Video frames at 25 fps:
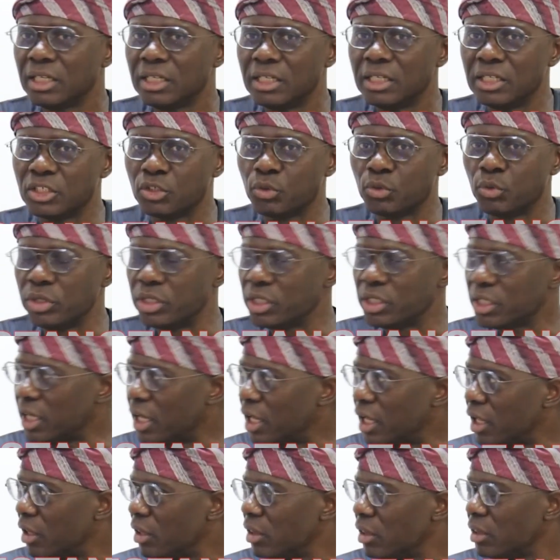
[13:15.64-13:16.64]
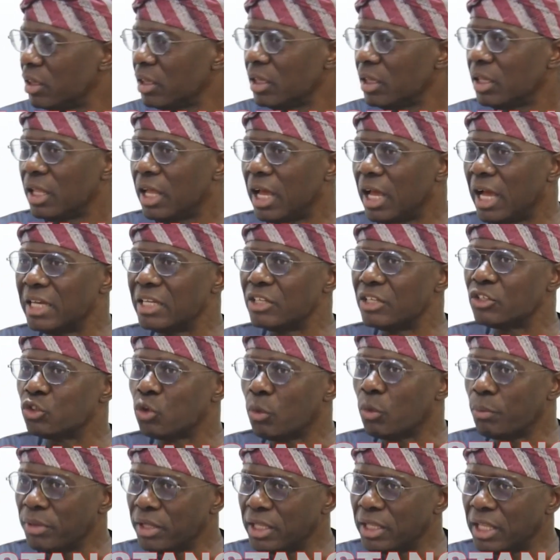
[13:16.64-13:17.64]
is critical, and it's
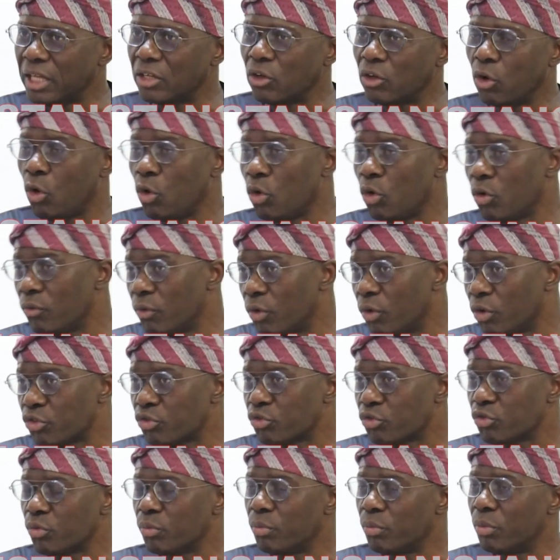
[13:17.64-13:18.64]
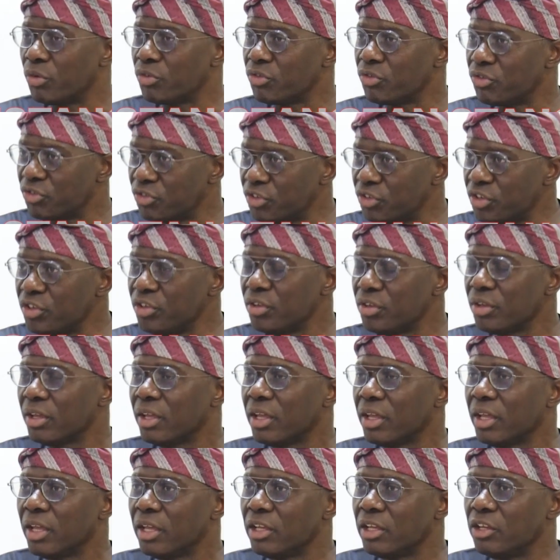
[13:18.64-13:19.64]
something that all of us must see,
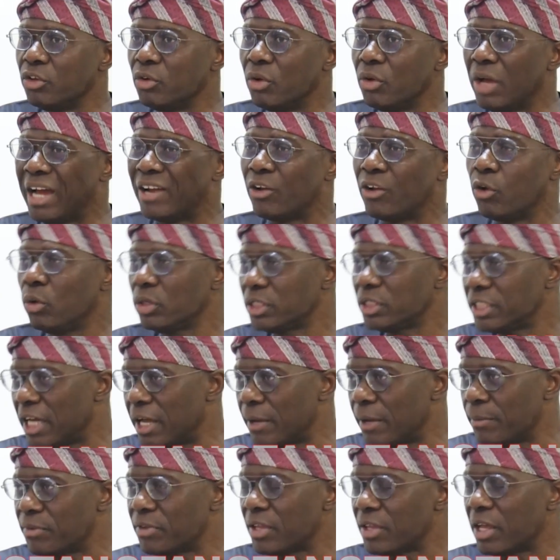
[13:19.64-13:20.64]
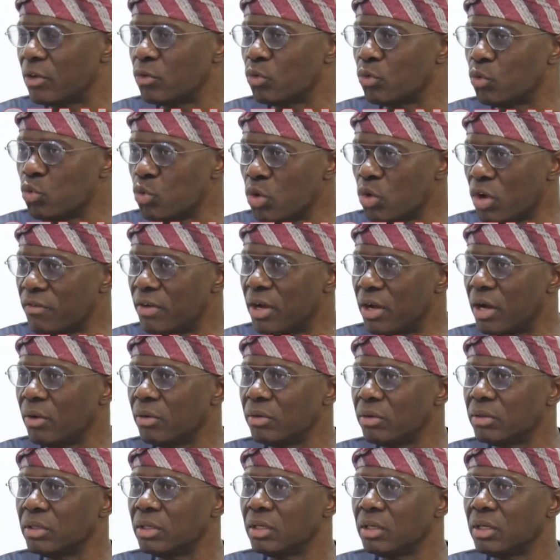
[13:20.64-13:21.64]
at all times, that whoever